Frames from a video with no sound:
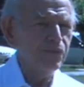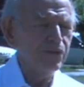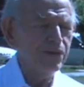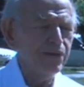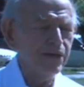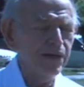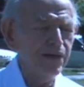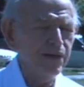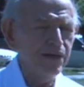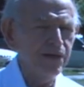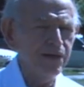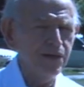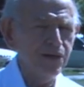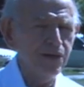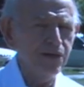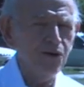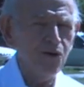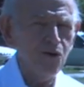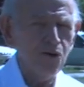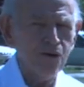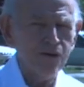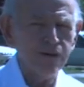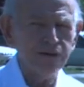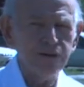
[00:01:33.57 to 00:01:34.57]
the
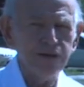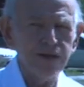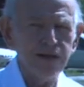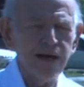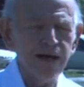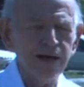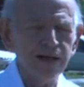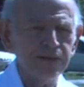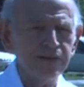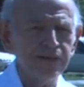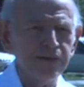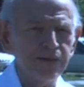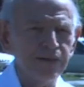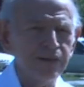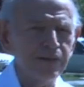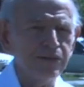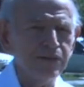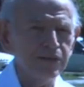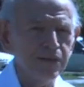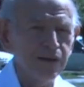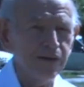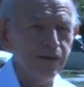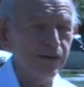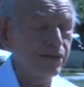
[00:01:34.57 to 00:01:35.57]
Orthodox in this
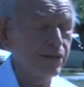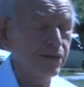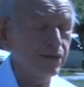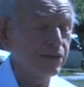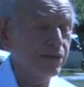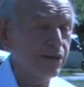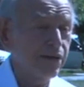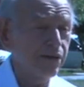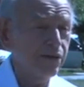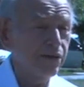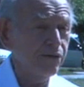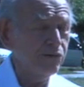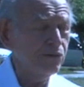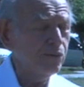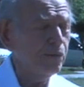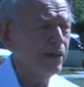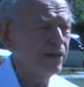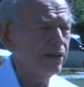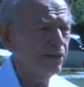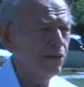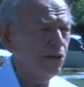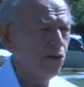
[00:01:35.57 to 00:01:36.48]
area was mainly